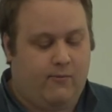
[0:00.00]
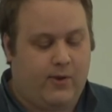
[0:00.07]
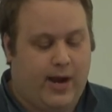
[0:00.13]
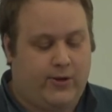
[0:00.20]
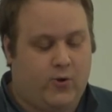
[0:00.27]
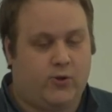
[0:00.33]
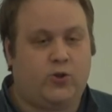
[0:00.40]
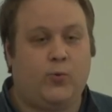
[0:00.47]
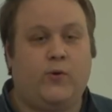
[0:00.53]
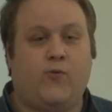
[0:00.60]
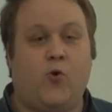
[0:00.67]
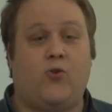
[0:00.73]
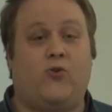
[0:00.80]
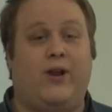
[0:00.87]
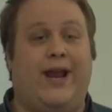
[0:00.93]
I told you
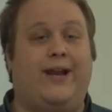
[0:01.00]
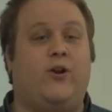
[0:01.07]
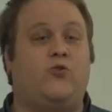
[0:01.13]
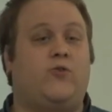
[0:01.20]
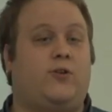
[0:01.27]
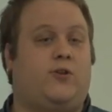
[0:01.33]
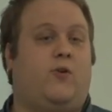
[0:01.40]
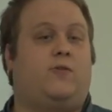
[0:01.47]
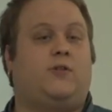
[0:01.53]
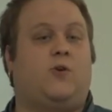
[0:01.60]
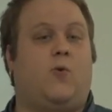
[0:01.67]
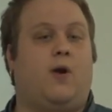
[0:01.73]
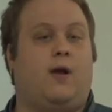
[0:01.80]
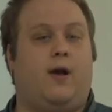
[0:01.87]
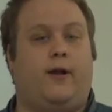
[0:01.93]
before there are 800 zones to
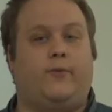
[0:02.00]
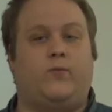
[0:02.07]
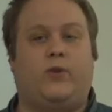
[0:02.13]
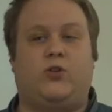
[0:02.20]
work on.